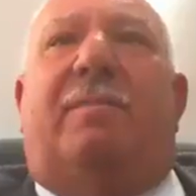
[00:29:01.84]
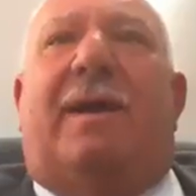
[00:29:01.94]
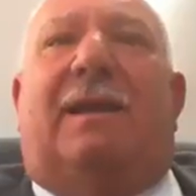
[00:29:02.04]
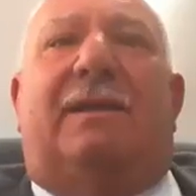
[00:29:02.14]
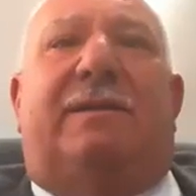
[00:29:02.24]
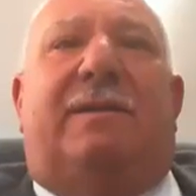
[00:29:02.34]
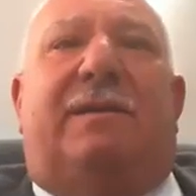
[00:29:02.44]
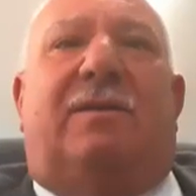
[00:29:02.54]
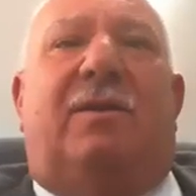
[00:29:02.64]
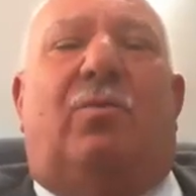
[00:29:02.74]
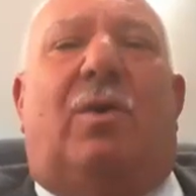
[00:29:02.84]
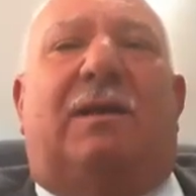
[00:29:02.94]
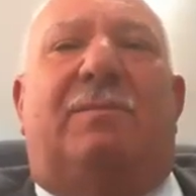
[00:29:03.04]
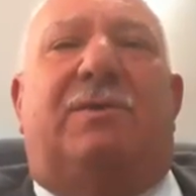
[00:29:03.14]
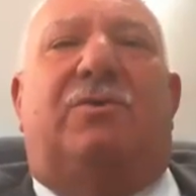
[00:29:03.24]
the ballot, they're
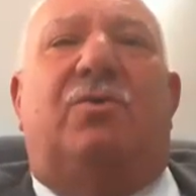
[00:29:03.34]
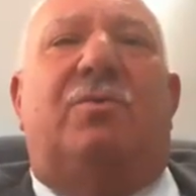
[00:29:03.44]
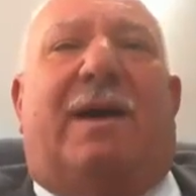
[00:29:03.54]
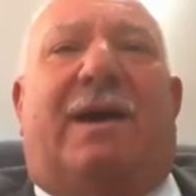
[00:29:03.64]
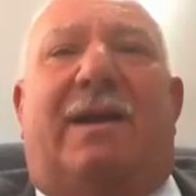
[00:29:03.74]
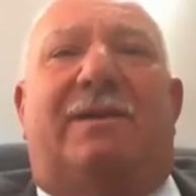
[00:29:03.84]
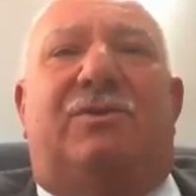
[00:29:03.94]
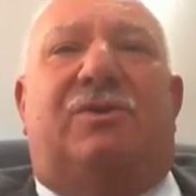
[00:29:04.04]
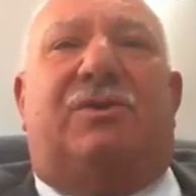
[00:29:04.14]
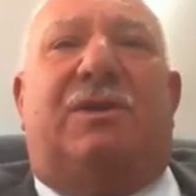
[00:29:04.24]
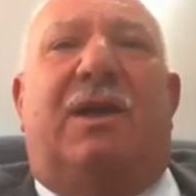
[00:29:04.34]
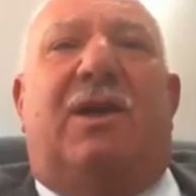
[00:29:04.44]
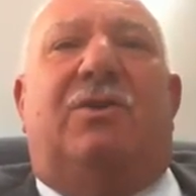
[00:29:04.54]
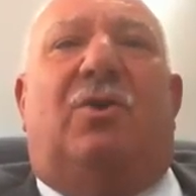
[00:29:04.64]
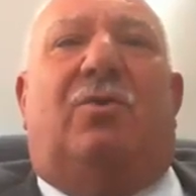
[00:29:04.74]
welcome to do that. I just
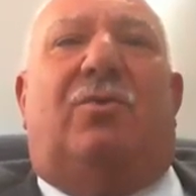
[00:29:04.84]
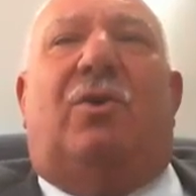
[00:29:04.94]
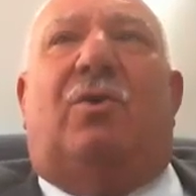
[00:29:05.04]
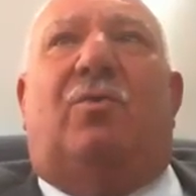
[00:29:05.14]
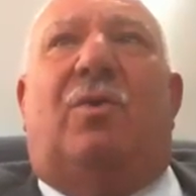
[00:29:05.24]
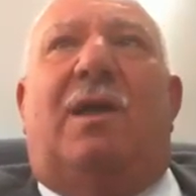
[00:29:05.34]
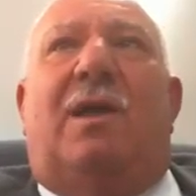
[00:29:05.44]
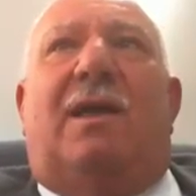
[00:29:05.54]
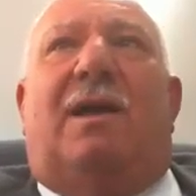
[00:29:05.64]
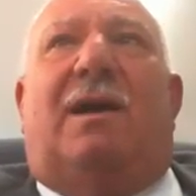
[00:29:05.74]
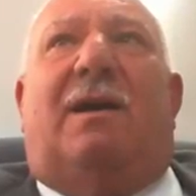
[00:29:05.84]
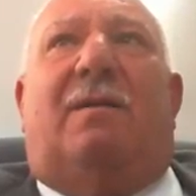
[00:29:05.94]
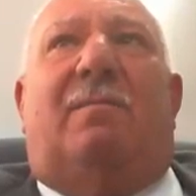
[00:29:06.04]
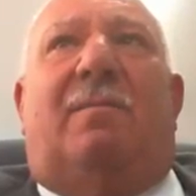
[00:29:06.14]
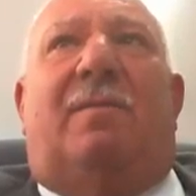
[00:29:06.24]
don't know
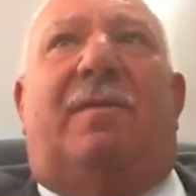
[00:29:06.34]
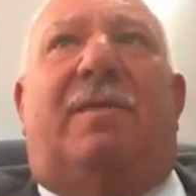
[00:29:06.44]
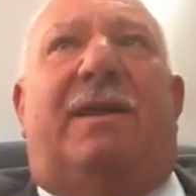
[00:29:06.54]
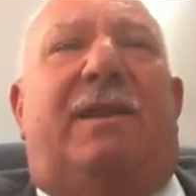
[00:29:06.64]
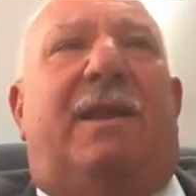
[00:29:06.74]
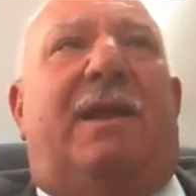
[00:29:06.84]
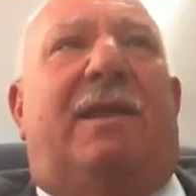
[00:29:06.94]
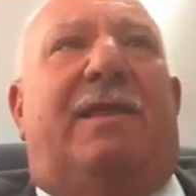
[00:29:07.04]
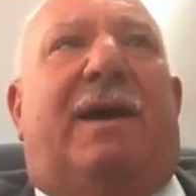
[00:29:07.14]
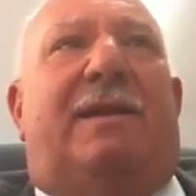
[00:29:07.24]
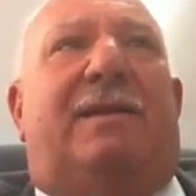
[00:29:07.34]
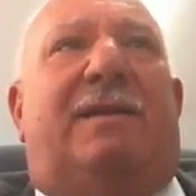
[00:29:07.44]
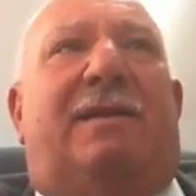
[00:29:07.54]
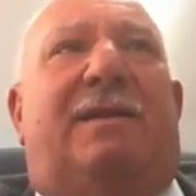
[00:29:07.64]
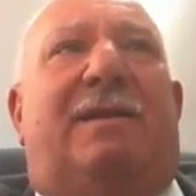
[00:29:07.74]
that
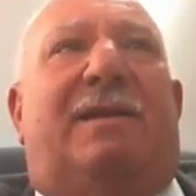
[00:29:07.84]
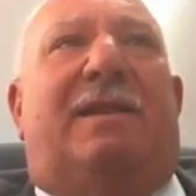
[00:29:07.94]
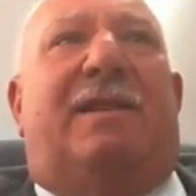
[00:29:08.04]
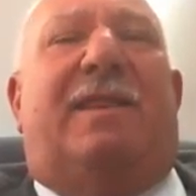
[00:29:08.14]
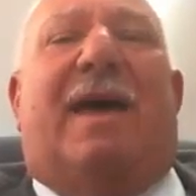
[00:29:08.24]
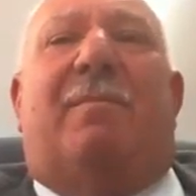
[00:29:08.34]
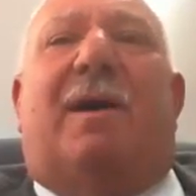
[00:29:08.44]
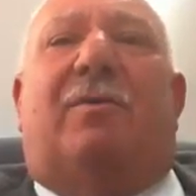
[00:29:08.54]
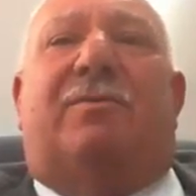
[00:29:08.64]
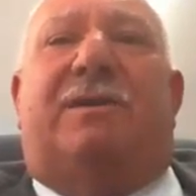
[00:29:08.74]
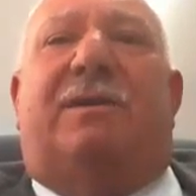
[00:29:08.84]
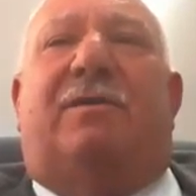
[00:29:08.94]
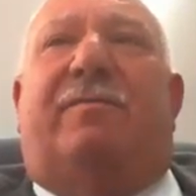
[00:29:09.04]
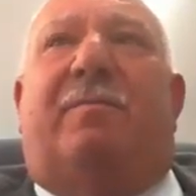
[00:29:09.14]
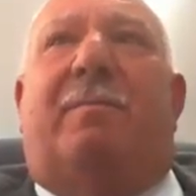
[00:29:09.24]
amount
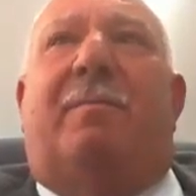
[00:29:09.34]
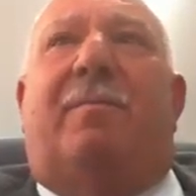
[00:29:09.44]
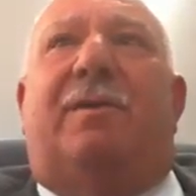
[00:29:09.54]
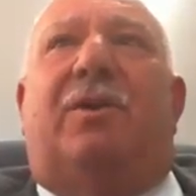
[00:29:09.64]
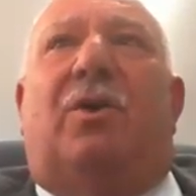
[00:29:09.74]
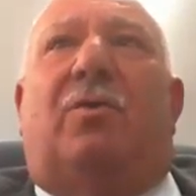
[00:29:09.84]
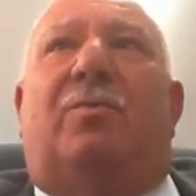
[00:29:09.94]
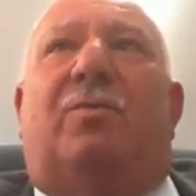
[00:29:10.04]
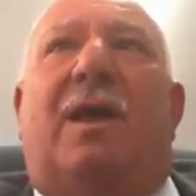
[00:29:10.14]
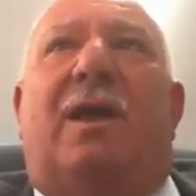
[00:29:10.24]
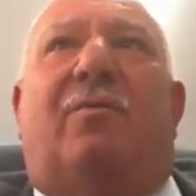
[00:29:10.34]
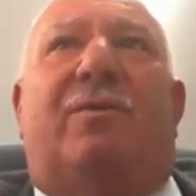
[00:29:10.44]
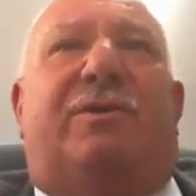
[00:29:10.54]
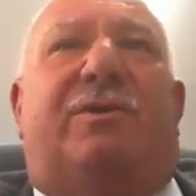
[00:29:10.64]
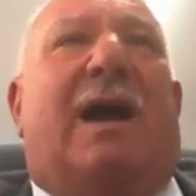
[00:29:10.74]
of
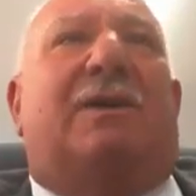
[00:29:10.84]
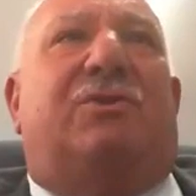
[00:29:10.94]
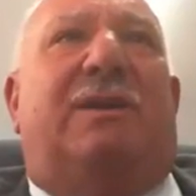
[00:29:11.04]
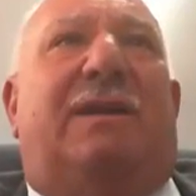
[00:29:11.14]
reduction